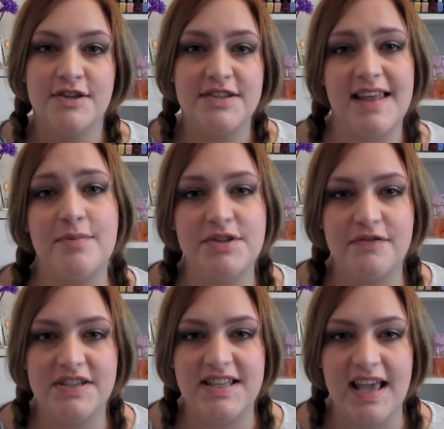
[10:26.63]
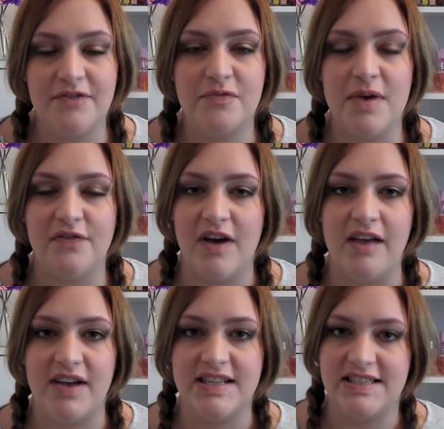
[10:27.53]
So that was obviously it for my
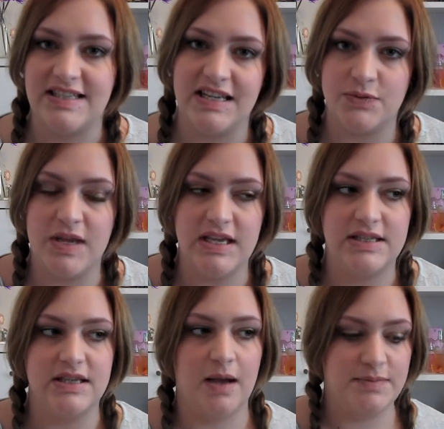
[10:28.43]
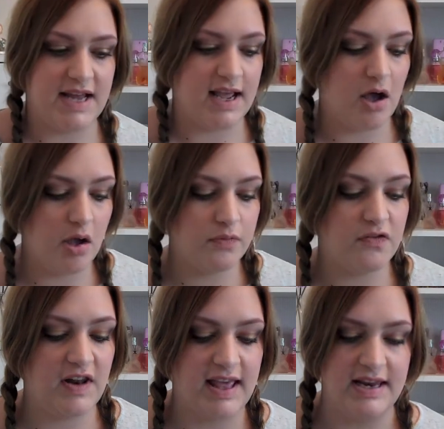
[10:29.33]
5 and 6 weeks update.
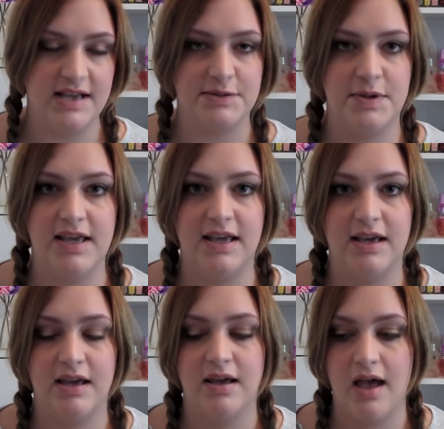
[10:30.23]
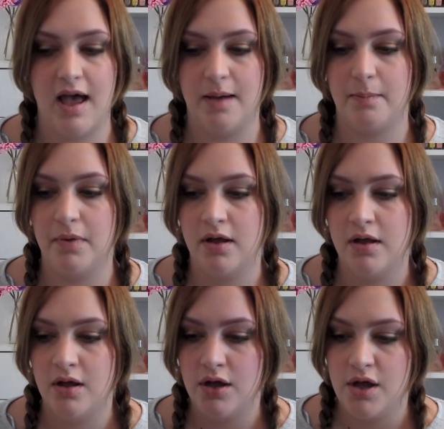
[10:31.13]
Hopefully next week, I
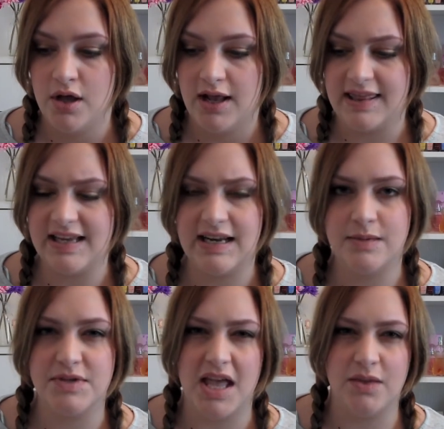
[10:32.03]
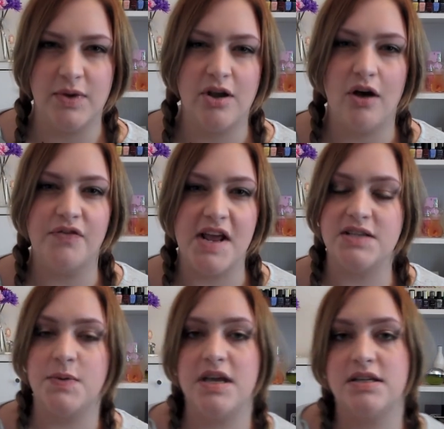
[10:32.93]
think Liam's getting the week off
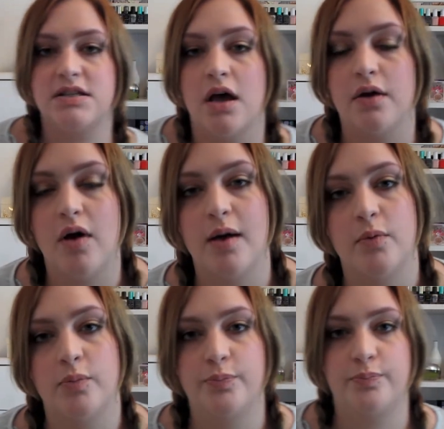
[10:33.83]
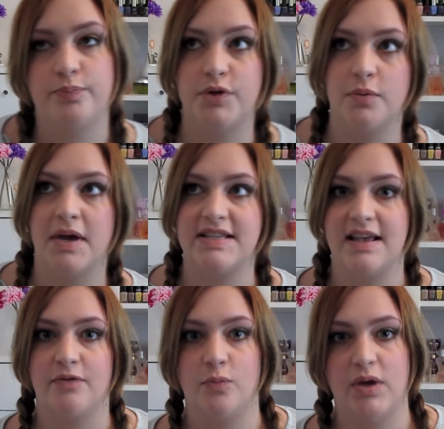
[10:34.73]
next week, so I will do my
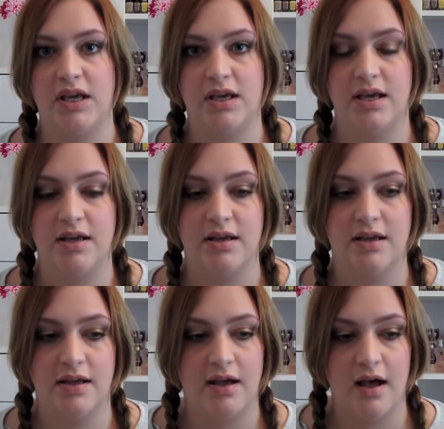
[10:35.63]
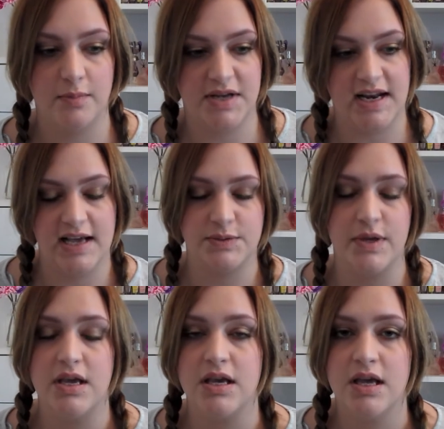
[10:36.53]
7-week update next
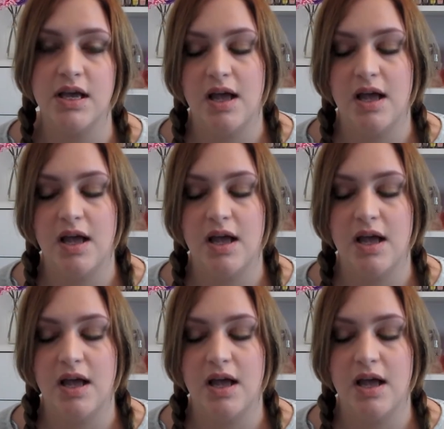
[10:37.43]
week.